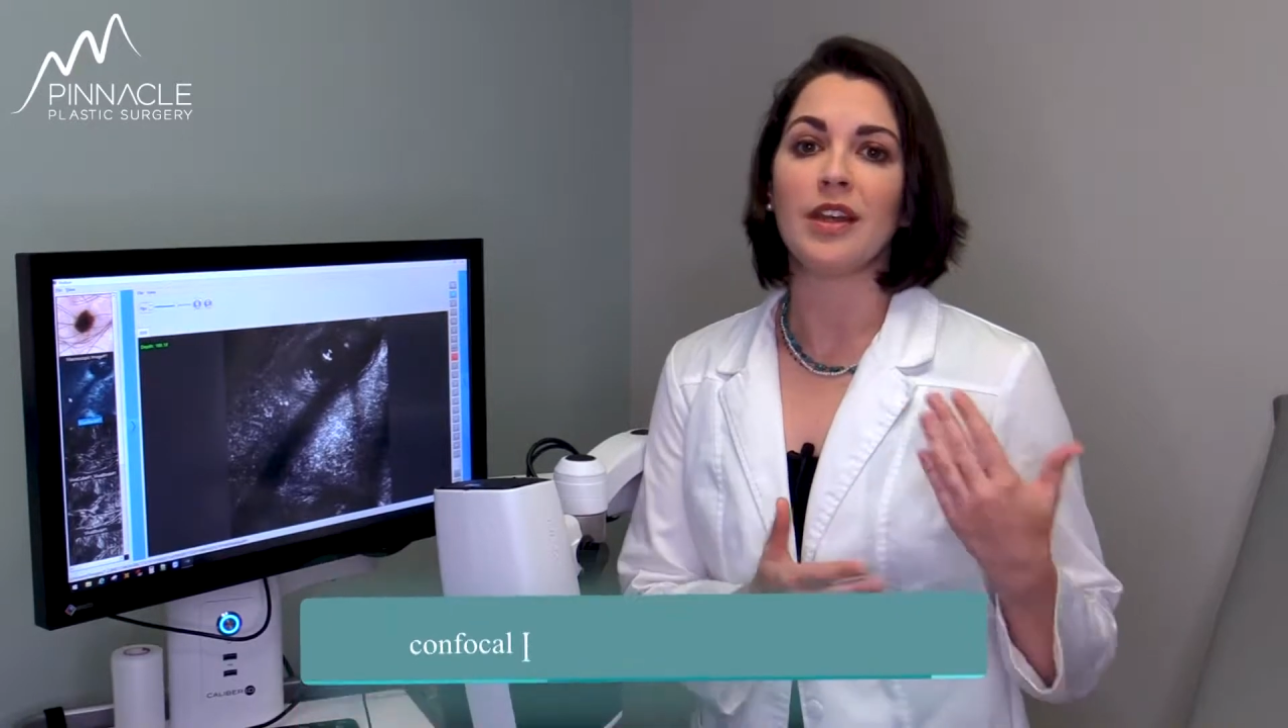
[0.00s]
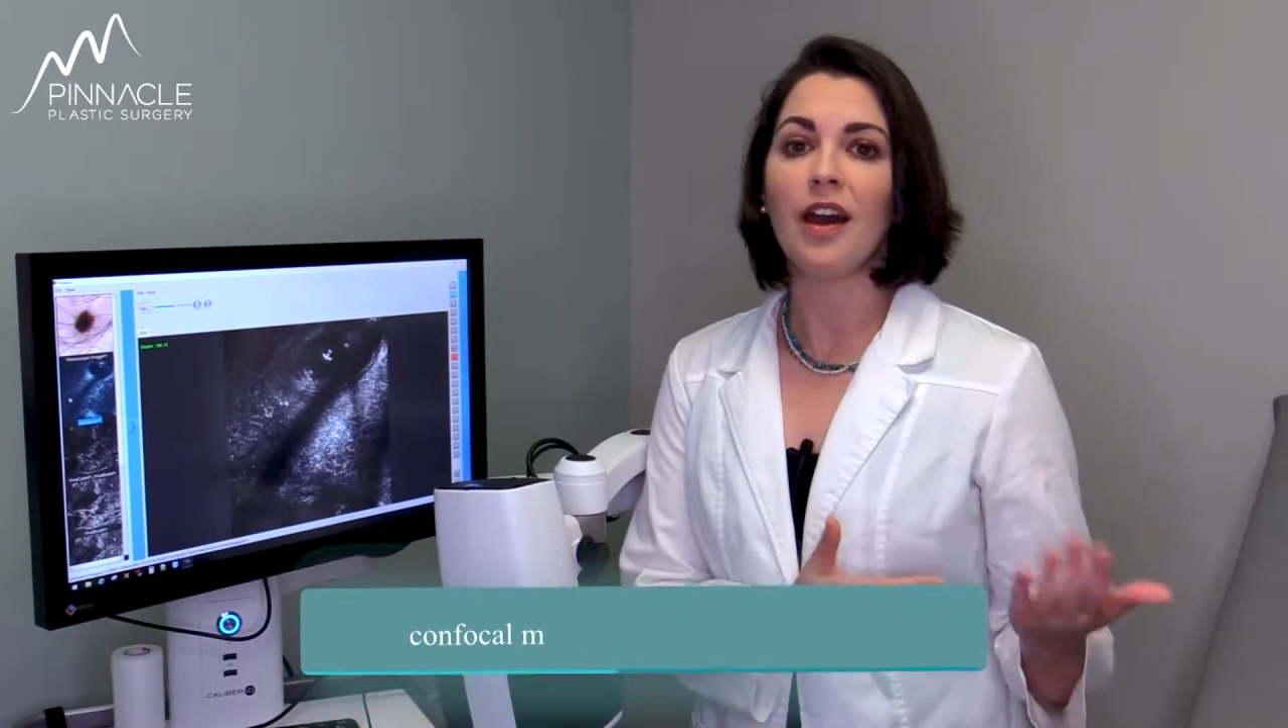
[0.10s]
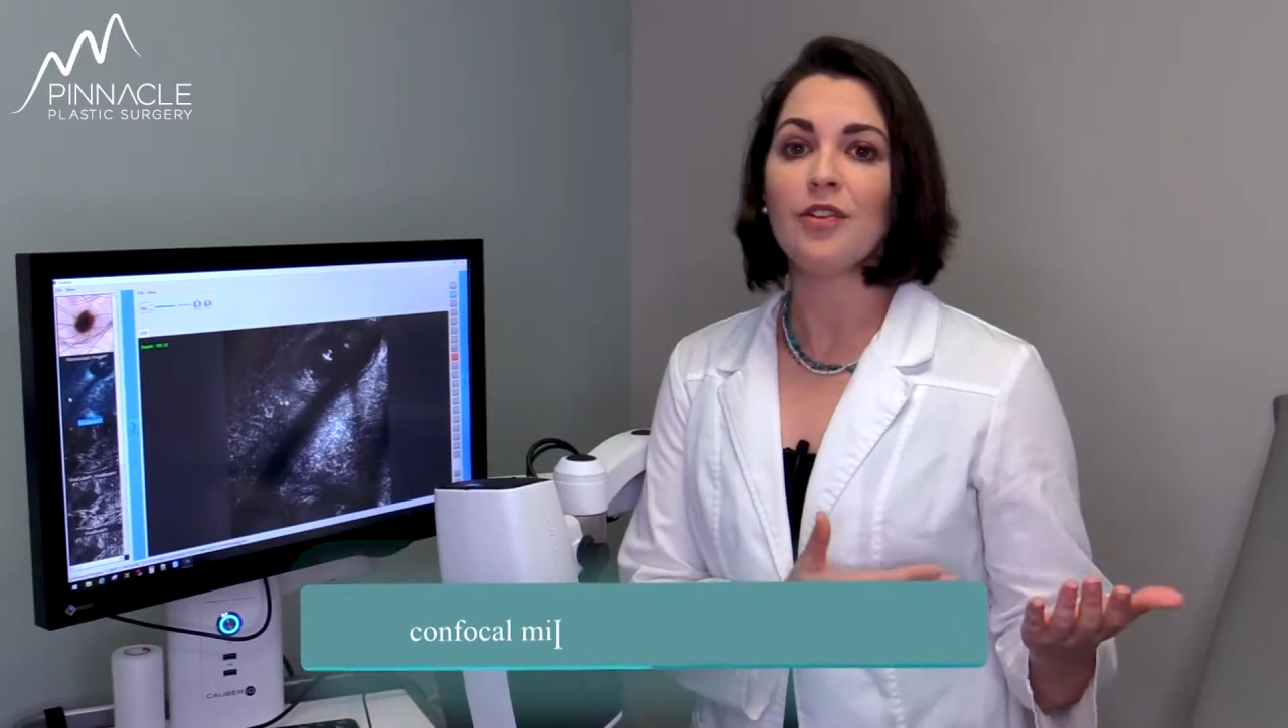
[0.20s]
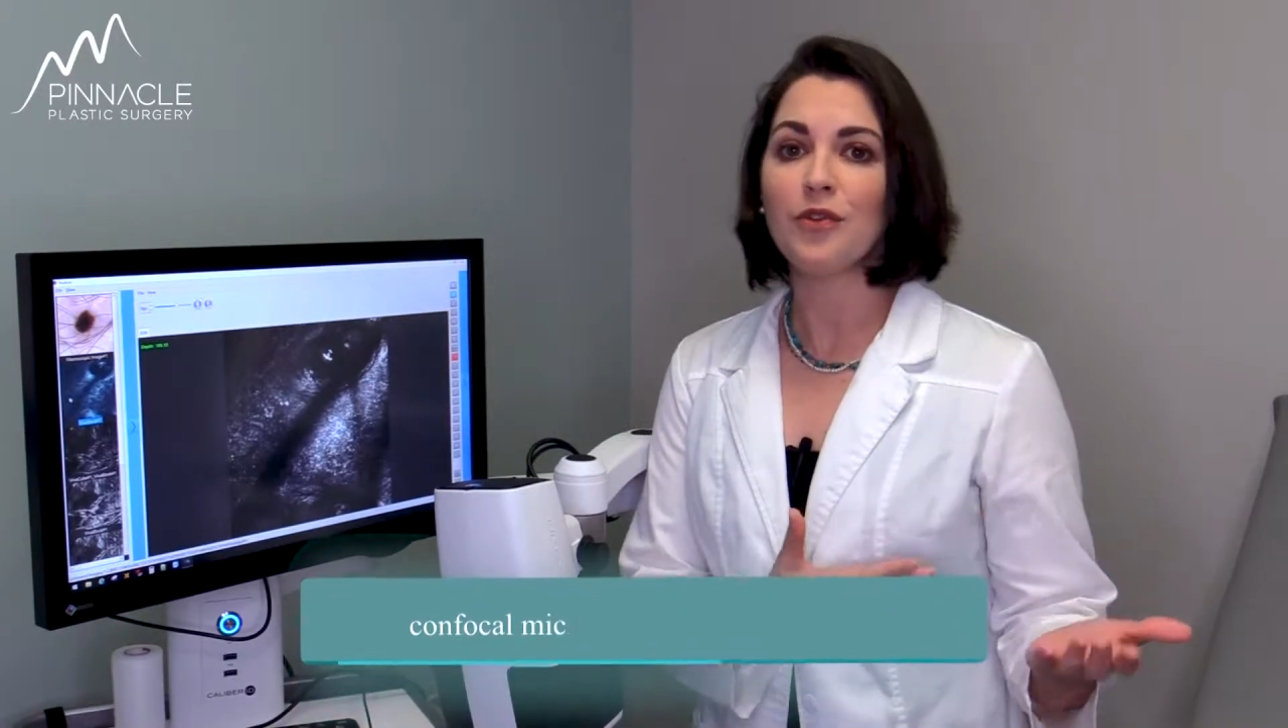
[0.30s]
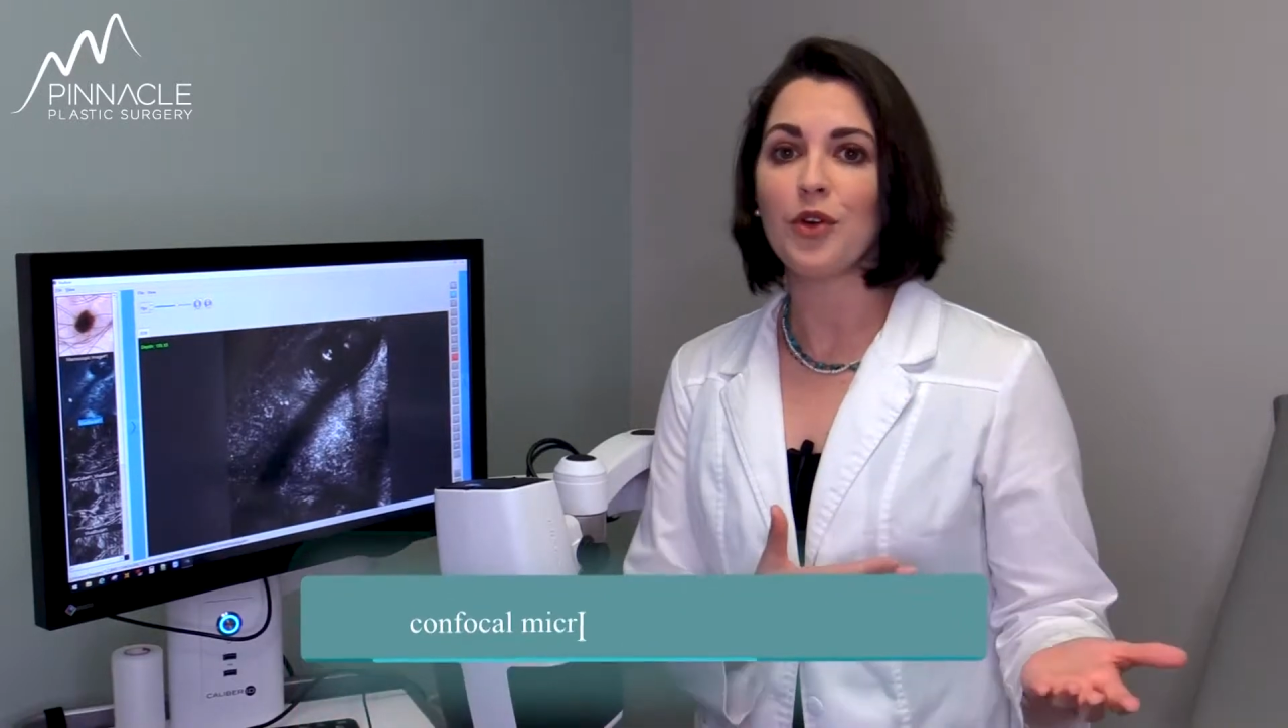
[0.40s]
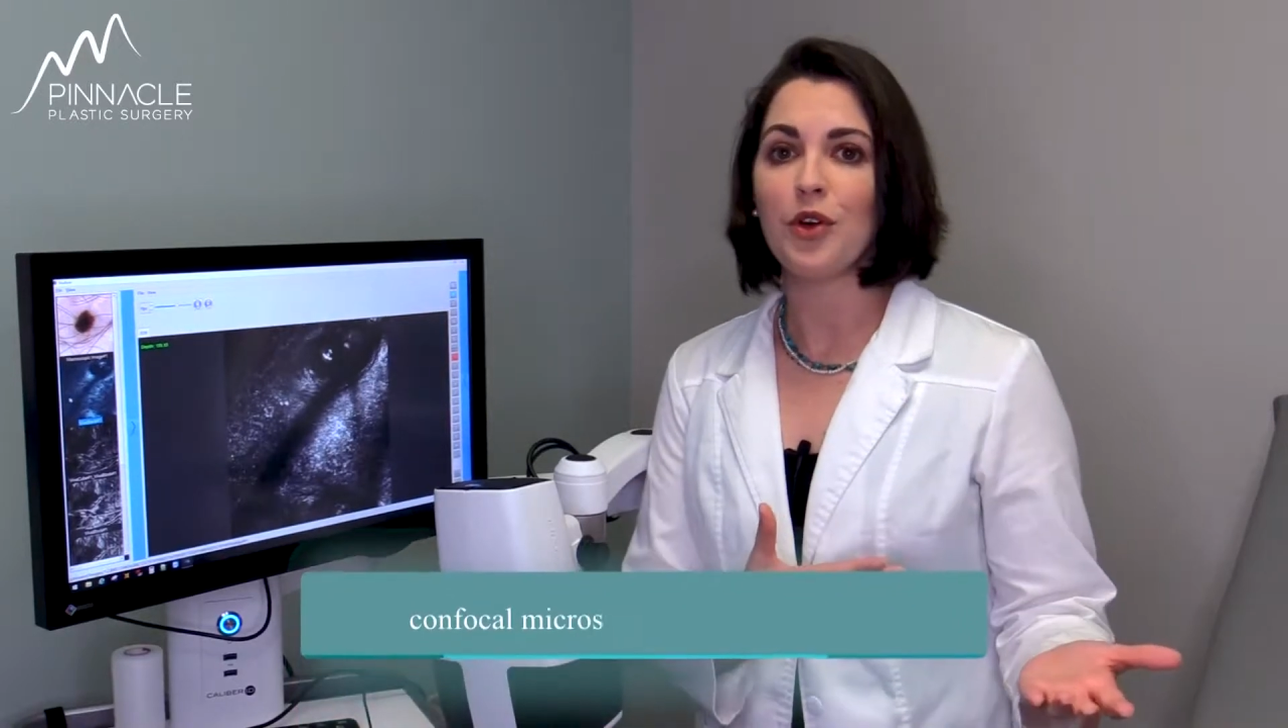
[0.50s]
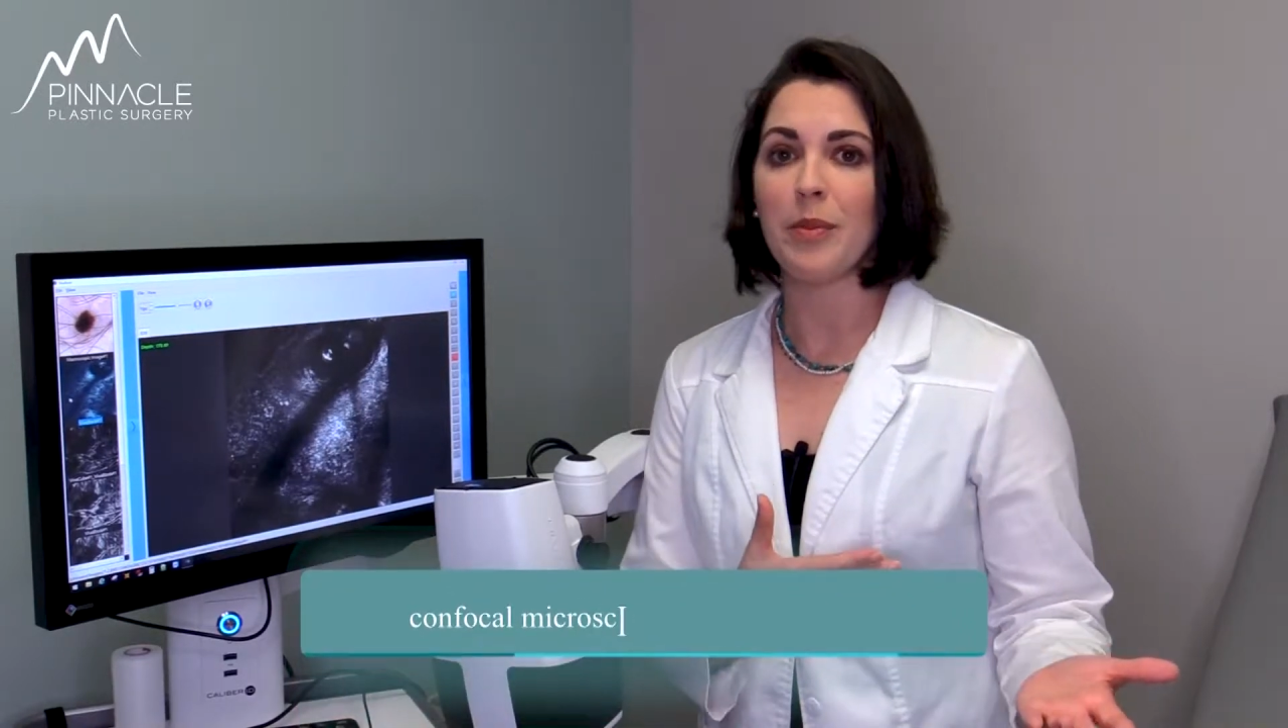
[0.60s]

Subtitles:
confocal